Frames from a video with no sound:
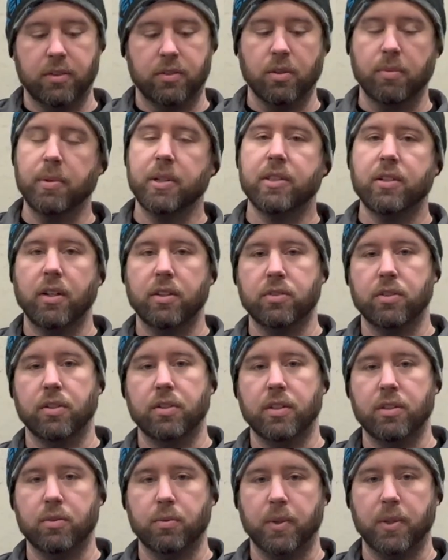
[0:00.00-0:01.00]
So I'm going to touch on
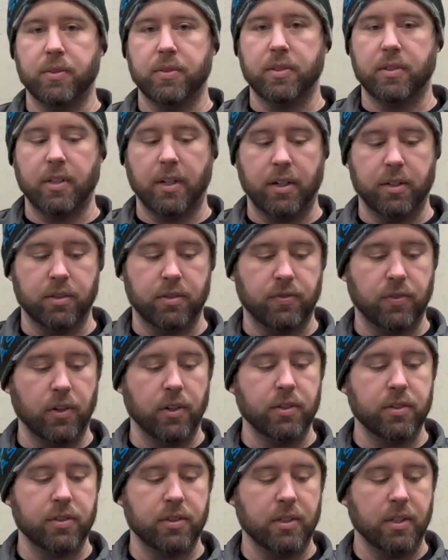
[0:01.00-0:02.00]
these wheels and tires
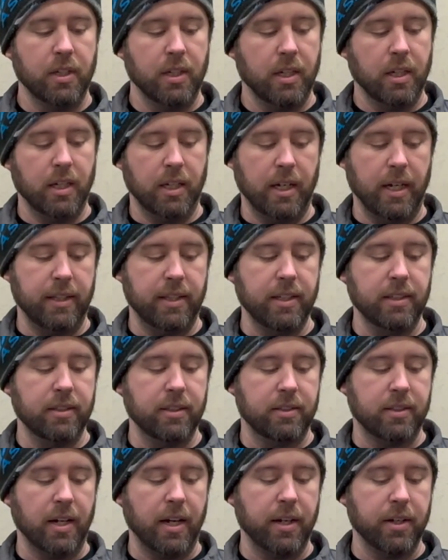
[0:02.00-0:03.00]
first. I think the
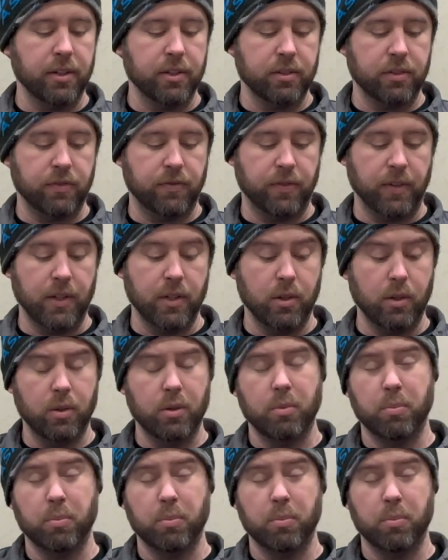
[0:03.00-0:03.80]
tires feel